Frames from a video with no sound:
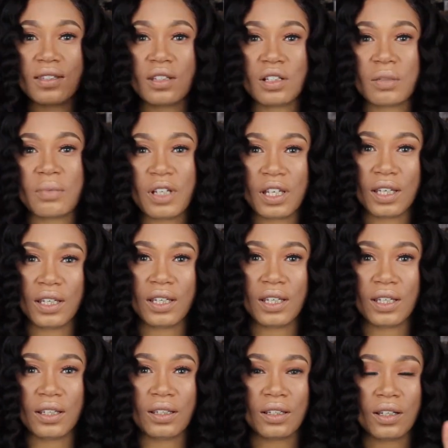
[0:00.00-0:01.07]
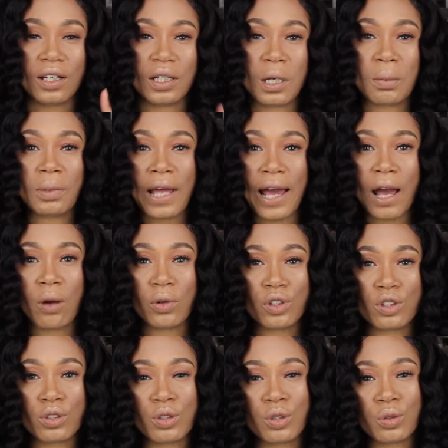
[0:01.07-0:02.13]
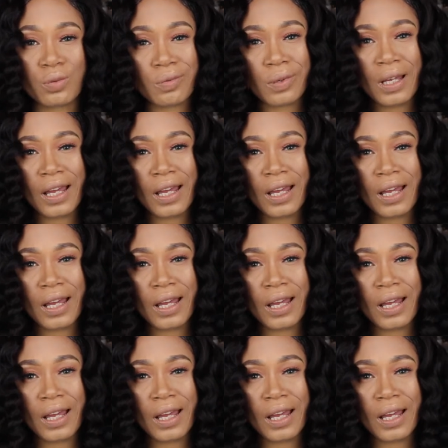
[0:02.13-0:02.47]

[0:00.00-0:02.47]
took me a couple of hours to do.